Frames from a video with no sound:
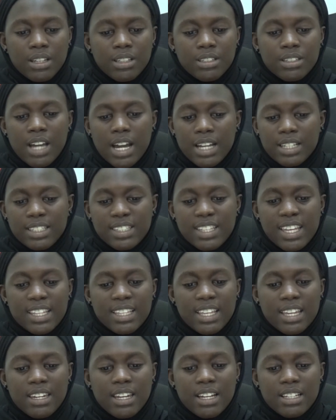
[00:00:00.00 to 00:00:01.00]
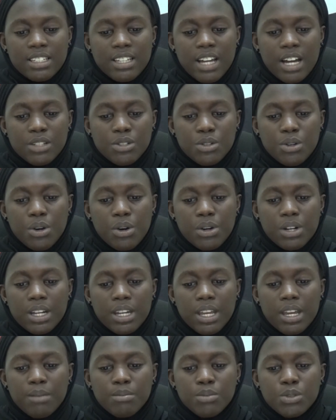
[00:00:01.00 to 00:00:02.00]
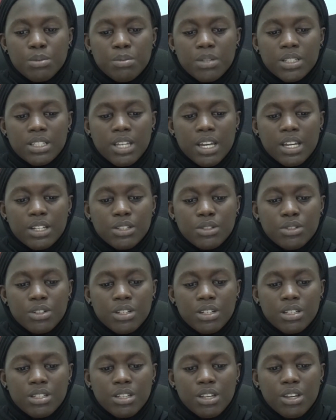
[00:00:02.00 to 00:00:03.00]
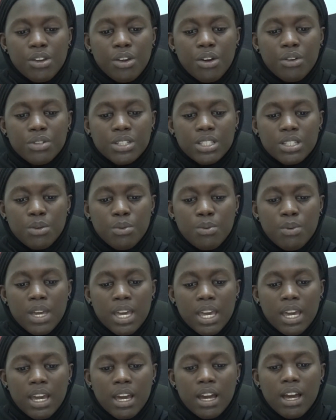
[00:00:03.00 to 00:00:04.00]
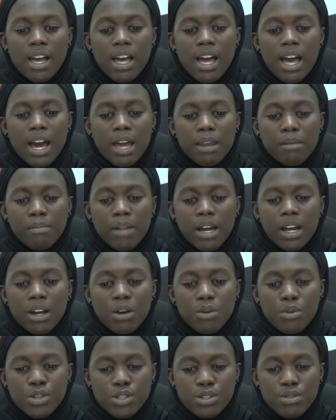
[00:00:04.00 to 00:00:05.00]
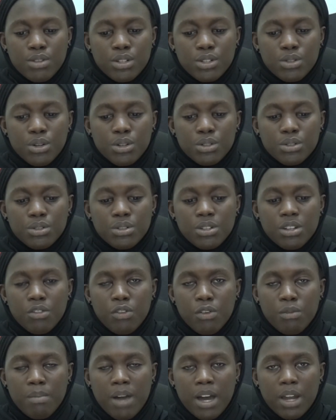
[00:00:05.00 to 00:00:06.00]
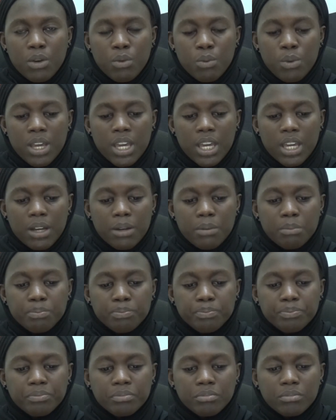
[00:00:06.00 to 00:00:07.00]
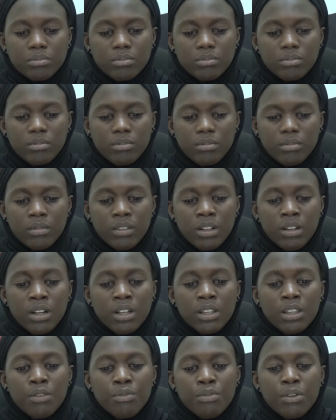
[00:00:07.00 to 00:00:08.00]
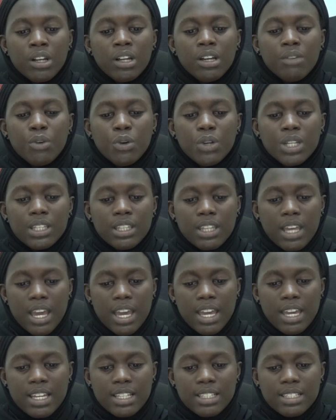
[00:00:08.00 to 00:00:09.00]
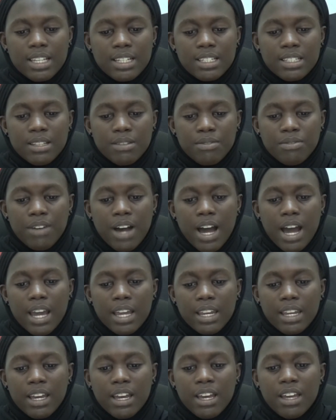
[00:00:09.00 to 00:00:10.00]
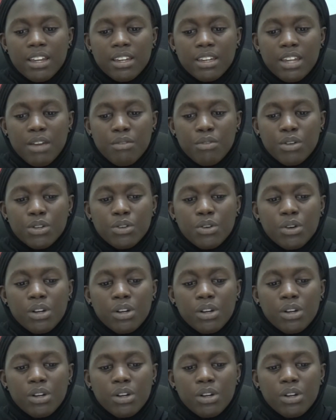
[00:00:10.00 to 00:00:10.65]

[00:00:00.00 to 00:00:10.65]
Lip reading: Jai stated that Judge ordered him to be taken to the security wing, and Manga was returned to the remand wing. The following day, he testified, David